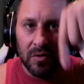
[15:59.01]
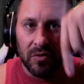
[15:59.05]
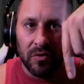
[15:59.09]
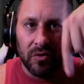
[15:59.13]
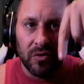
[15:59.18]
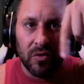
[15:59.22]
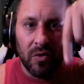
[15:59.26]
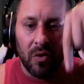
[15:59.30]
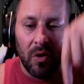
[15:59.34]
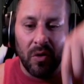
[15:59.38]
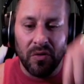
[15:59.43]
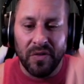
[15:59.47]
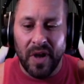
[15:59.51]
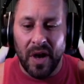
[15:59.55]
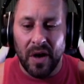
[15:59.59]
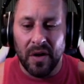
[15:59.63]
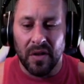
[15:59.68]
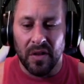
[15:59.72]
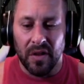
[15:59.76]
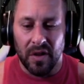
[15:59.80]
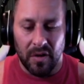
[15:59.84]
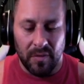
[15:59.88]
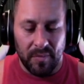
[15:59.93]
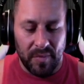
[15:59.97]
Scroll down a
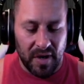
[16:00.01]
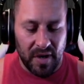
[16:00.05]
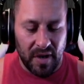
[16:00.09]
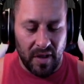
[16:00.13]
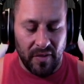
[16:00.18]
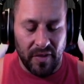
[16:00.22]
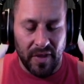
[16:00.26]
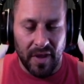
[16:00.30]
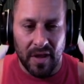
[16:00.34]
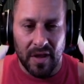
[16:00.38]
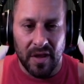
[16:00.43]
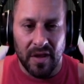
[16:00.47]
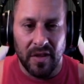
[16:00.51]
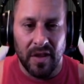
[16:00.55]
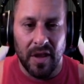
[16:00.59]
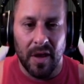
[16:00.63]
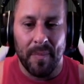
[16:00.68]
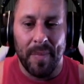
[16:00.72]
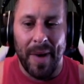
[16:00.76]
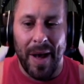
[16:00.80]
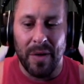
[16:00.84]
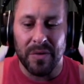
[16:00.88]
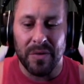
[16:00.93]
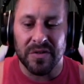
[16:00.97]
little bit in the
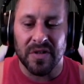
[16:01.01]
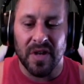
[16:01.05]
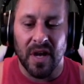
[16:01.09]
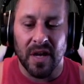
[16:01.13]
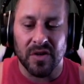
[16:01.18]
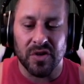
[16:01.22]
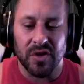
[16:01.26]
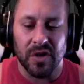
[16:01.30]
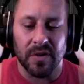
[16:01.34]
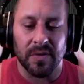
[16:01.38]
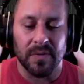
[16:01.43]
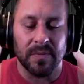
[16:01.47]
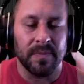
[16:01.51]
about section.